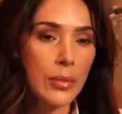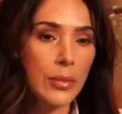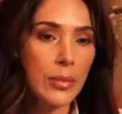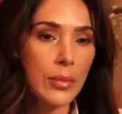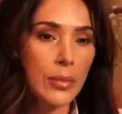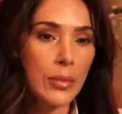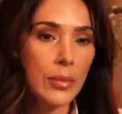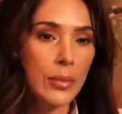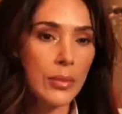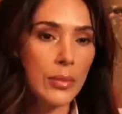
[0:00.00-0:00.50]

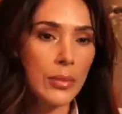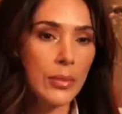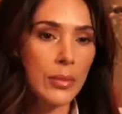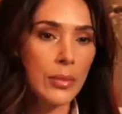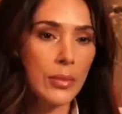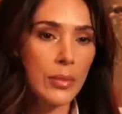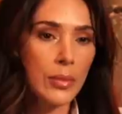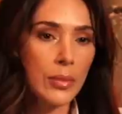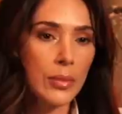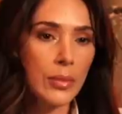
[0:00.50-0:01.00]

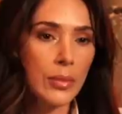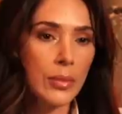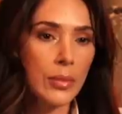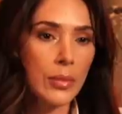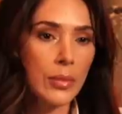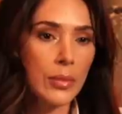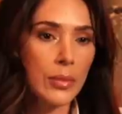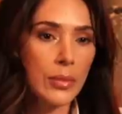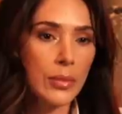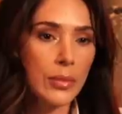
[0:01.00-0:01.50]

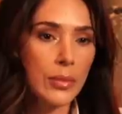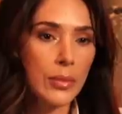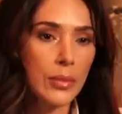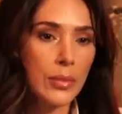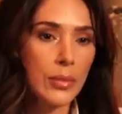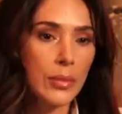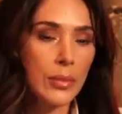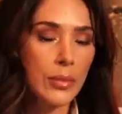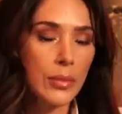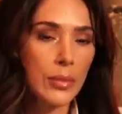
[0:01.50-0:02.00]

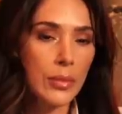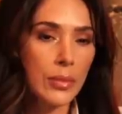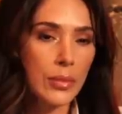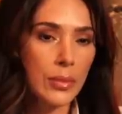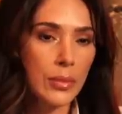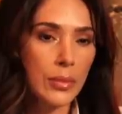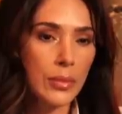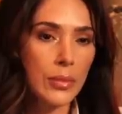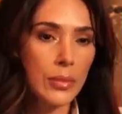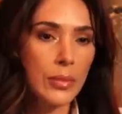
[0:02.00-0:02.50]

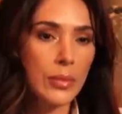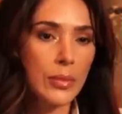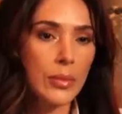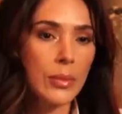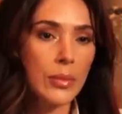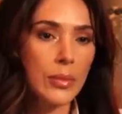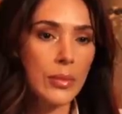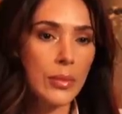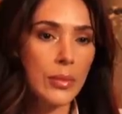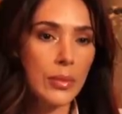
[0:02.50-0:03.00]

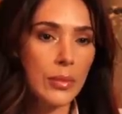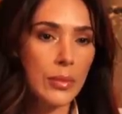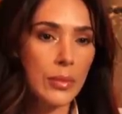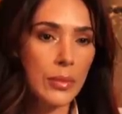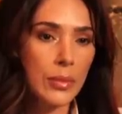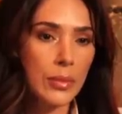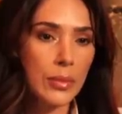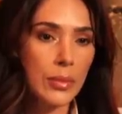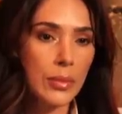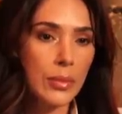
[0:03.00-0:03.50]

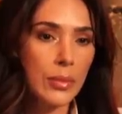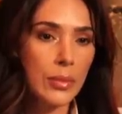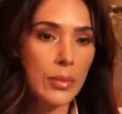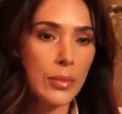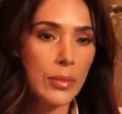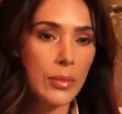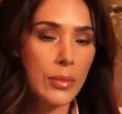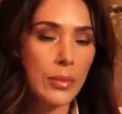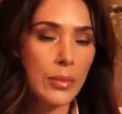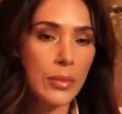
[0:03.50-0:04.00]

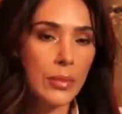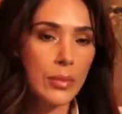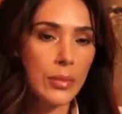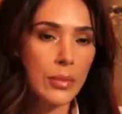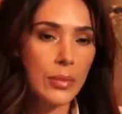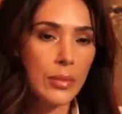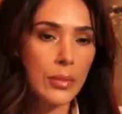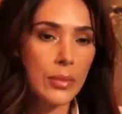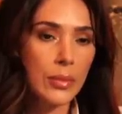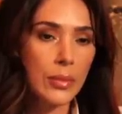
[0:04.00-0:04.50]

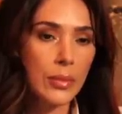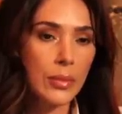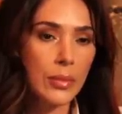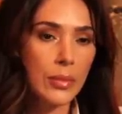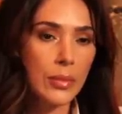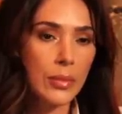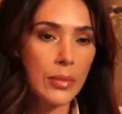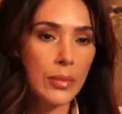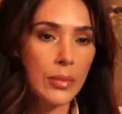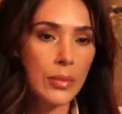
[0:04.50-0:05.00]

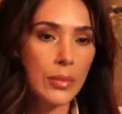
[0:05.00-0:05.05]
(not speaking)